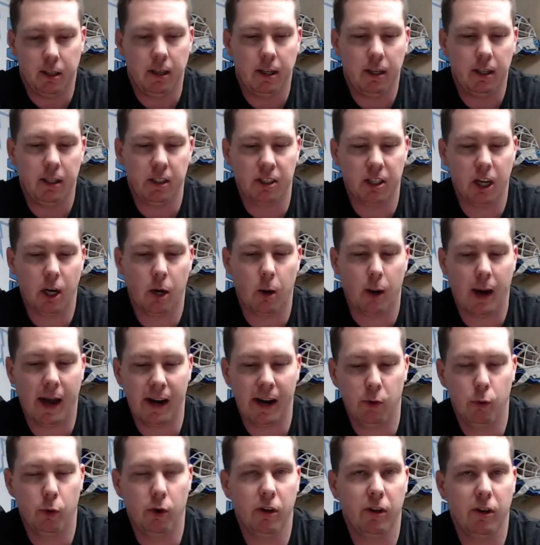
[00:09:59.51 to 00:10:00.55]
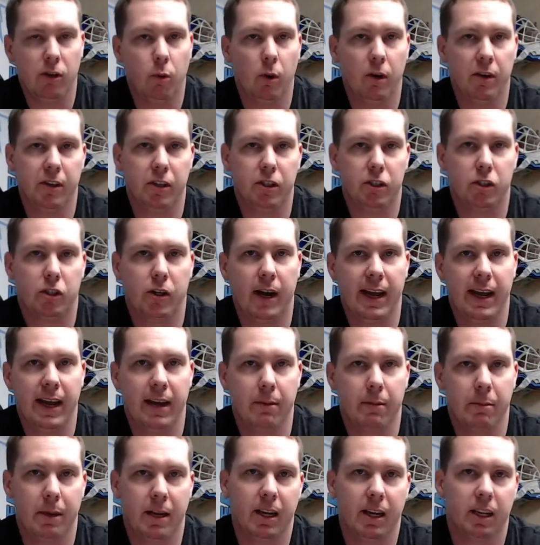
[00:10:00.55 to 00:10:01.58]
So I really wanted to try it
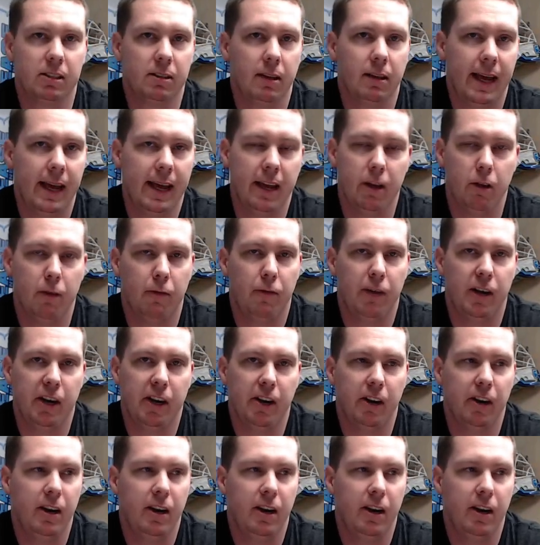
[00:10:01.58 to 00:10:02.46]
because hey, you figure